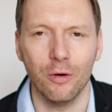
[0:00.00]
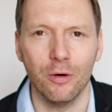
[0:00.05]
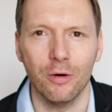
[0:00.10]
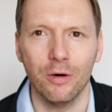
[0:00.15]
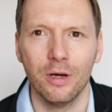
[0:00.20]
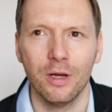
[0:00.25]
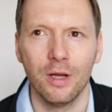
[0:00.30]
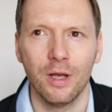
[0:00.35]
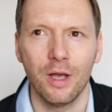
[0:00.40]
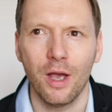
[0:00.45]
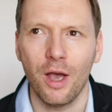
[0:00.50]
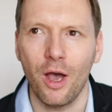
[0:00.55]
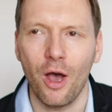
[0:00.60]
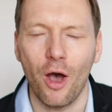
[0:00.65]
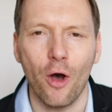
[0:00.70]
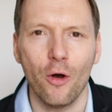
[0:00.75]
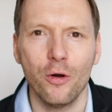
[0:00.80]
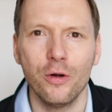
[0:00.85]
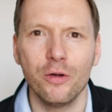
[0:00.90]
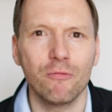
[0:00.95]
or
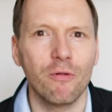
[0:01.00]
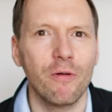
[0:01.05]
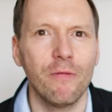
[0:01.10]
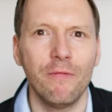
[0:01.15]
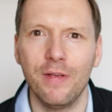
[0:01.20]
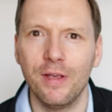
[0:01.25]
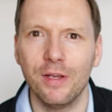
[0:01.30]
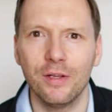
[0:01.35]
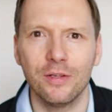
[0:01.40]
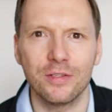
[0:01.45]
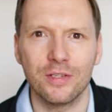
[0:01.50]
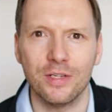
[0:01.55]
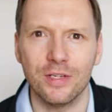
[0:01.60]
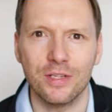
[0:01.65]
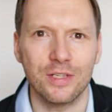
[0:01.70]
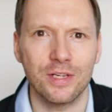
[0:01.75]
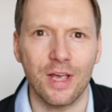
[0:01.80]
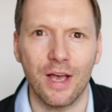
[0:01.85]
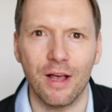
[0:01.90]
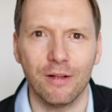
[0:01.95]
only reveals
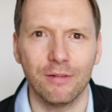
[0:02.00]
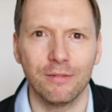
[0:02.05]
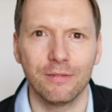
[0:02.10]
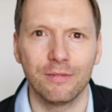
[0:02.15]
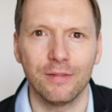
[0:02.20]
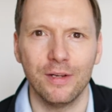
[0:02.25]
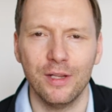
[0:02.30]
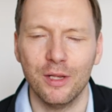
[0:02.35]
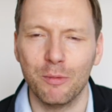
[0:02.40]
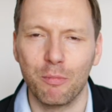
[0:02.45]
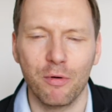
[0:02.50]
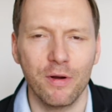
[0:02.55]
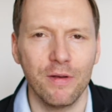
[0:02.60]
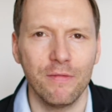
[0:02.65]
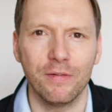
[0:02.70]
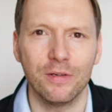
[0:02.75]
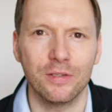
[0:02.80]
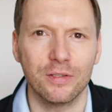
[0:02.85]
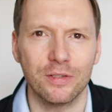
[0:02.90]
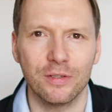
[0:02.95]
itself in the
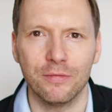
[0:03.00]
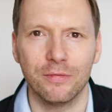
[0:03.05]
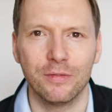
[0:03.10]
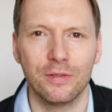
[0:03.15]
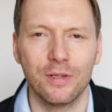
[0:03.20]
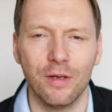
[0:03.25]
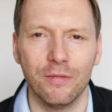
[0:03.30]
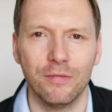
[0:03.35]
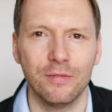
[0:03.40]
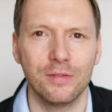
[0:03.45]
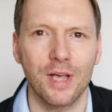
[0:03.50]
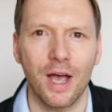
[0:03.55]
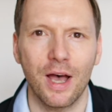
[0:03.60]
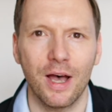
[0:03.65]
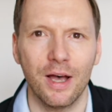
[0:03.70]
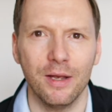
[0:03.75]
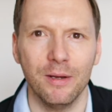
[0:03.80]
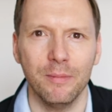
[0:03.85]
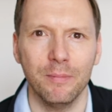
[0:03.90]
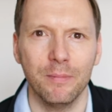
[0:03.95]
briefest of
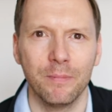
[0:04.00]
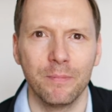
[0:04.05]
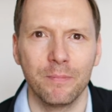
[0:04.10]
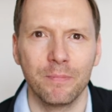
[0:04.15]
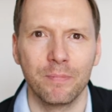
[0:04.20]
time.